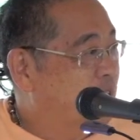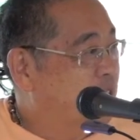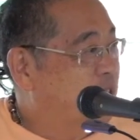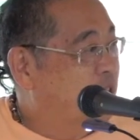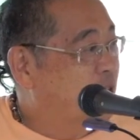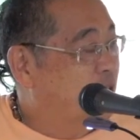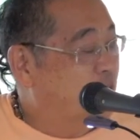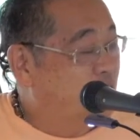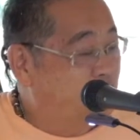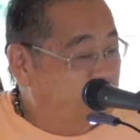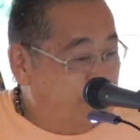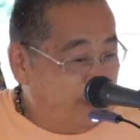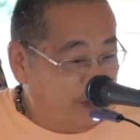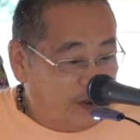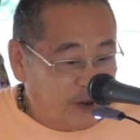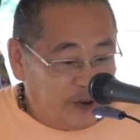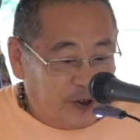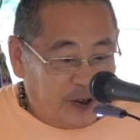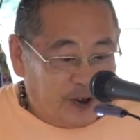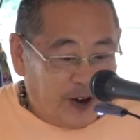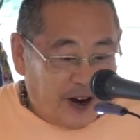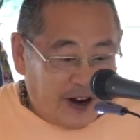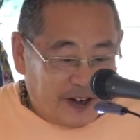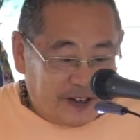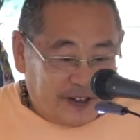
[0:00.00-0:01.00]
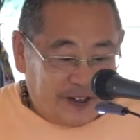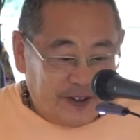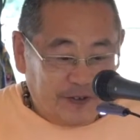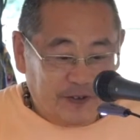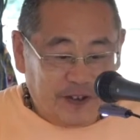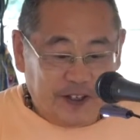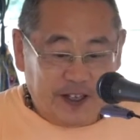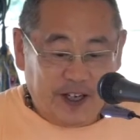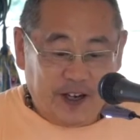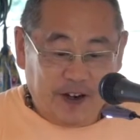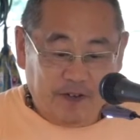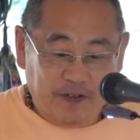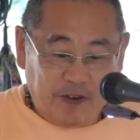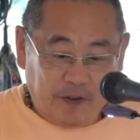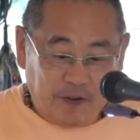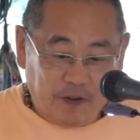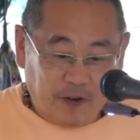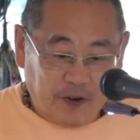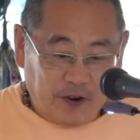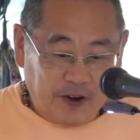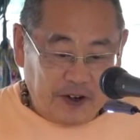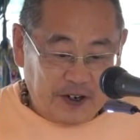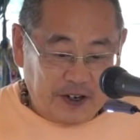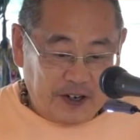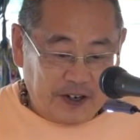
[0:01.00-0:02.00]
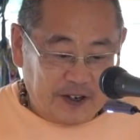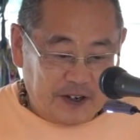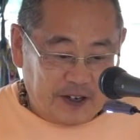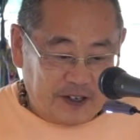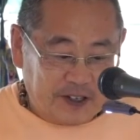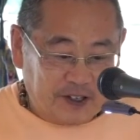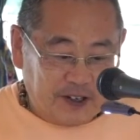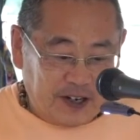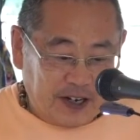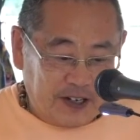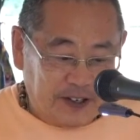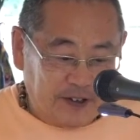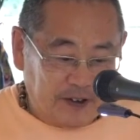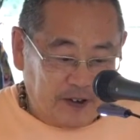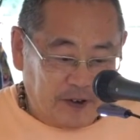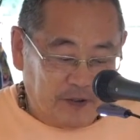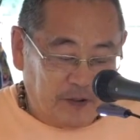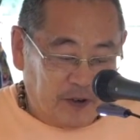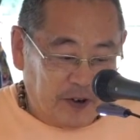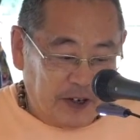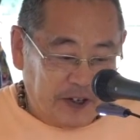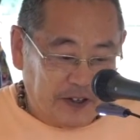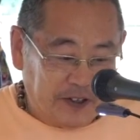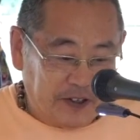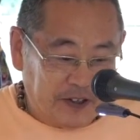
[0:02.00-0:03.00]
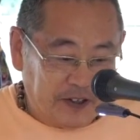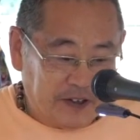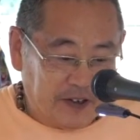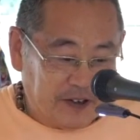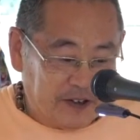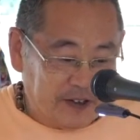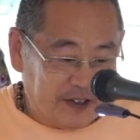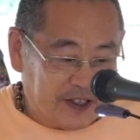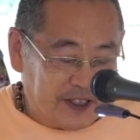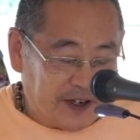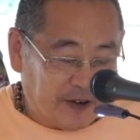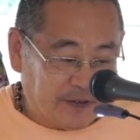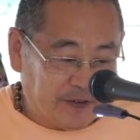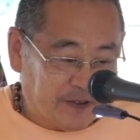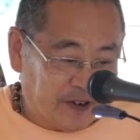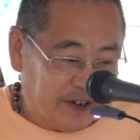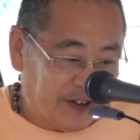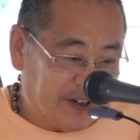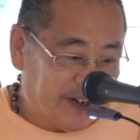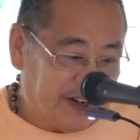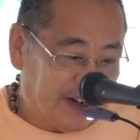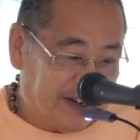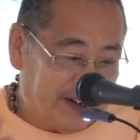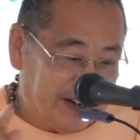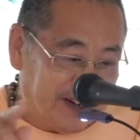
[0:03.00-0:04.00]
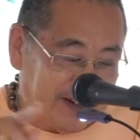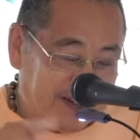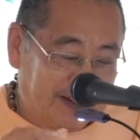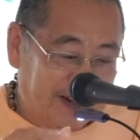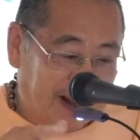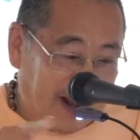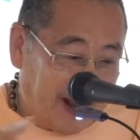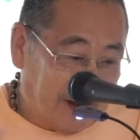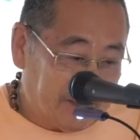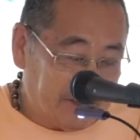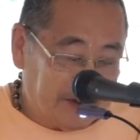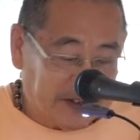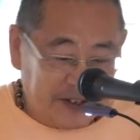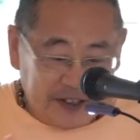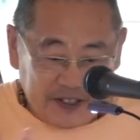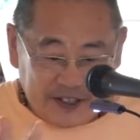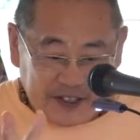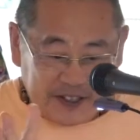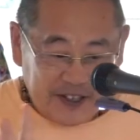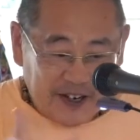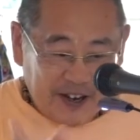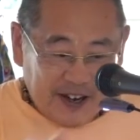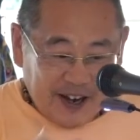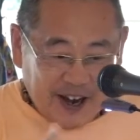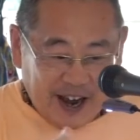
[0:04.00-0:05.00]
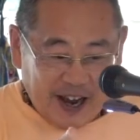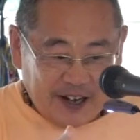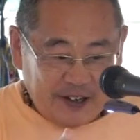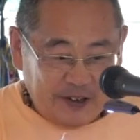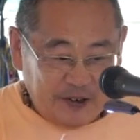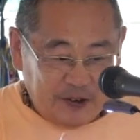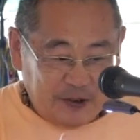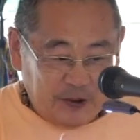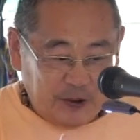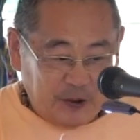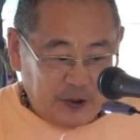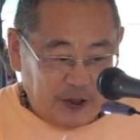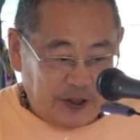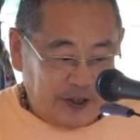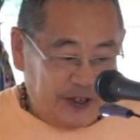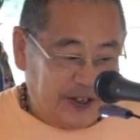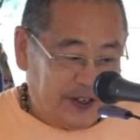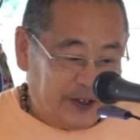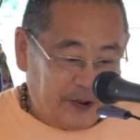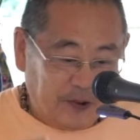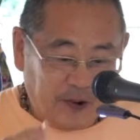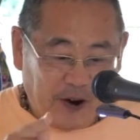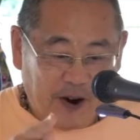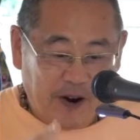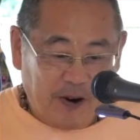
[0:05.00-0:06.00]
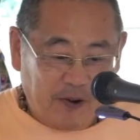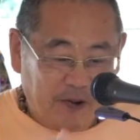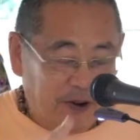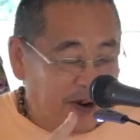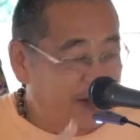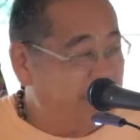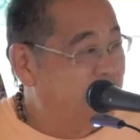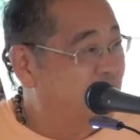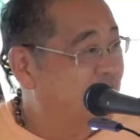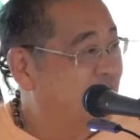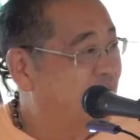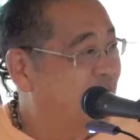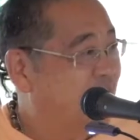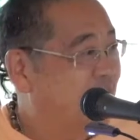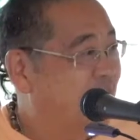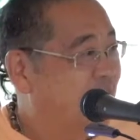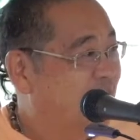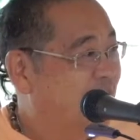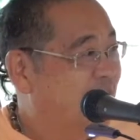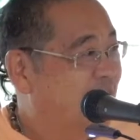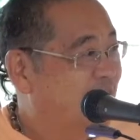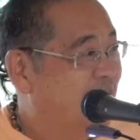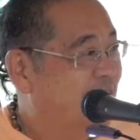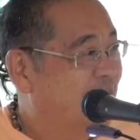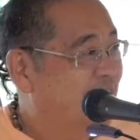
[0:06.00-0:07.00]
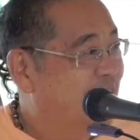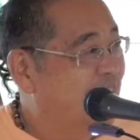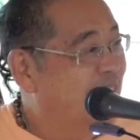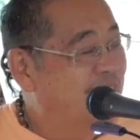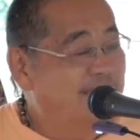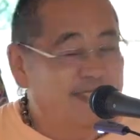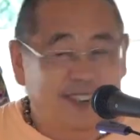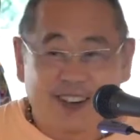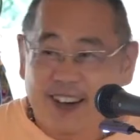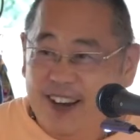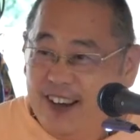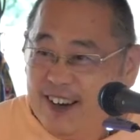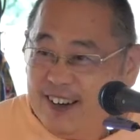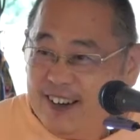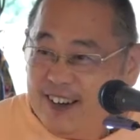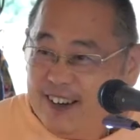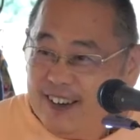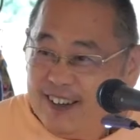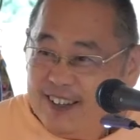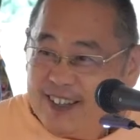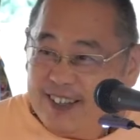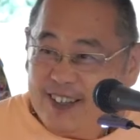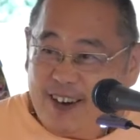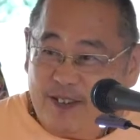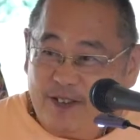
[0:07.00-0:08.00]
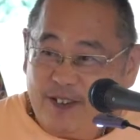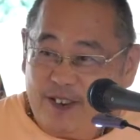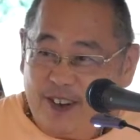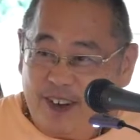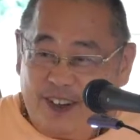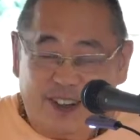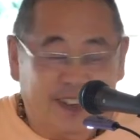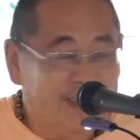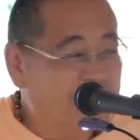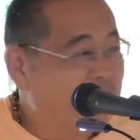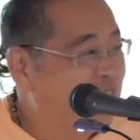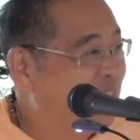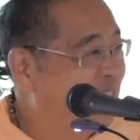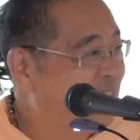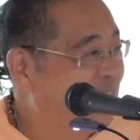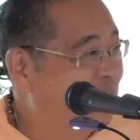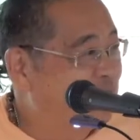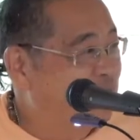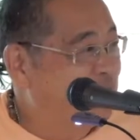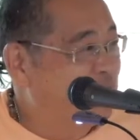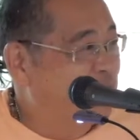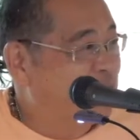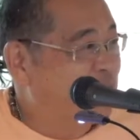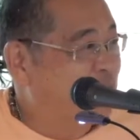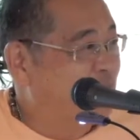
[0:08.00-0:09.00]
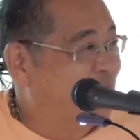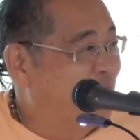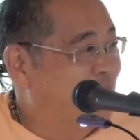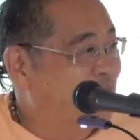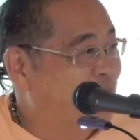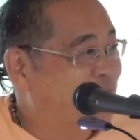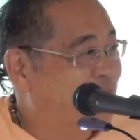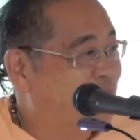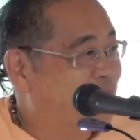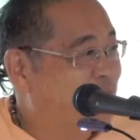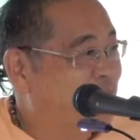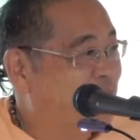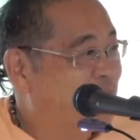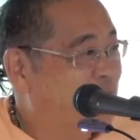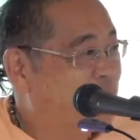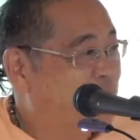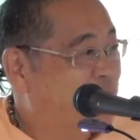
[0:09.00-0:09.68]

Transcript: So if you do your activity of avoiding, trying to avoid the suffering and getting the happiness, and you do it in the wrong way, then you get suffering in your future life.